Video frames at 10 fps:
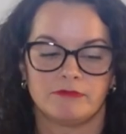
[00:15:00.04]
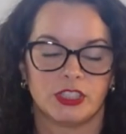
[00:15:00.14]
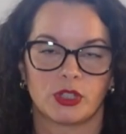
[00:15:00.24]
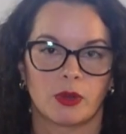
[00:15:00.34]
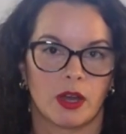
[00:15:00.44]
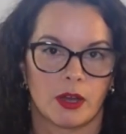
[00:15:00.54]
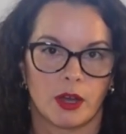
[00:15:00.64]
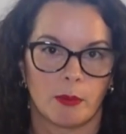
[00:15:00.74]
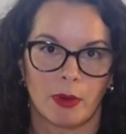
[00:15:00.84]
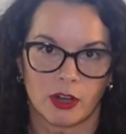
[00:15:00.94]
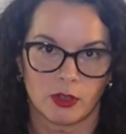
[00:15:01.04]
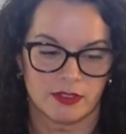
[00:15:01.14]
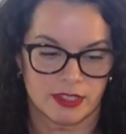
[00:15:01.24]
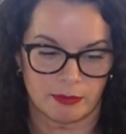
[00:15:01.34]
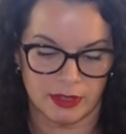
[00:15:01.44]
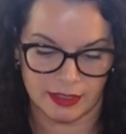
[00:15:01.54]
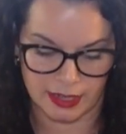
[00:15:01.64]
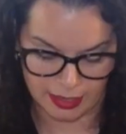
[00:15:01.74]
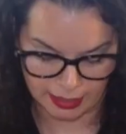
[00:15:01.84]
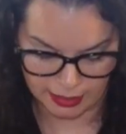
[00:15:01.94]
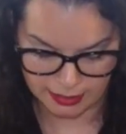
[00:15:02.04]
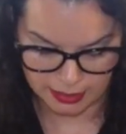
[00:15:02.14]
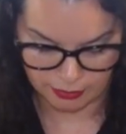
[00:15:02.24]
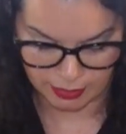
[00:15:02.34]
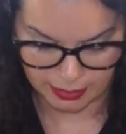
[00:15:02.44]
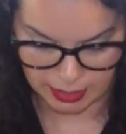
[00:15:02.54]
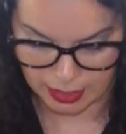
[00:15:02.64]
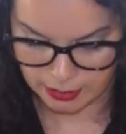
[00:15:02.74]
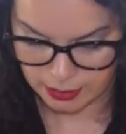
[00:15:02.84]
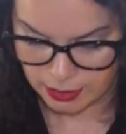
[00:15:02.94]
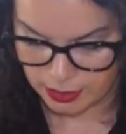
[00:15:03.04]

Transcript: you know, a bottle of something that I need, stuff like that.